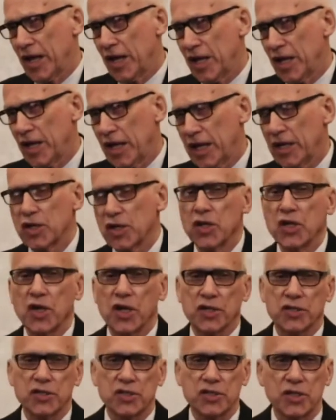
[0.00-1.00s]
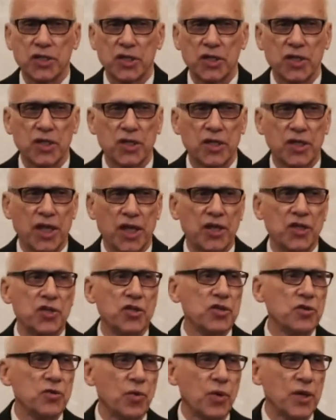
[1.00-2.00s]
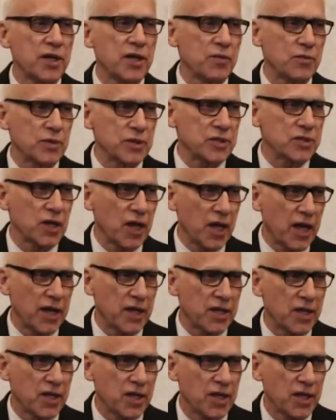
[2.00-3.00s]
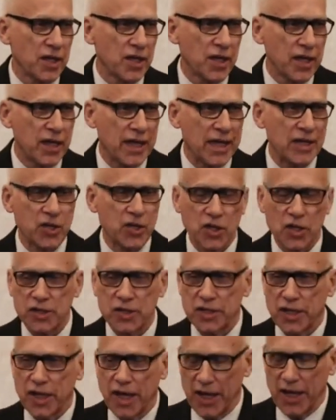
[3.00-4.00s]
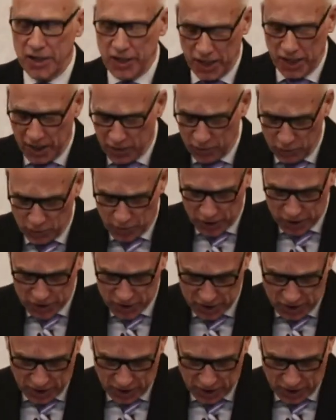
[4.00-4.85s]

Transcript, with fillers: He looked. He knew what it was like. He looked, and it was a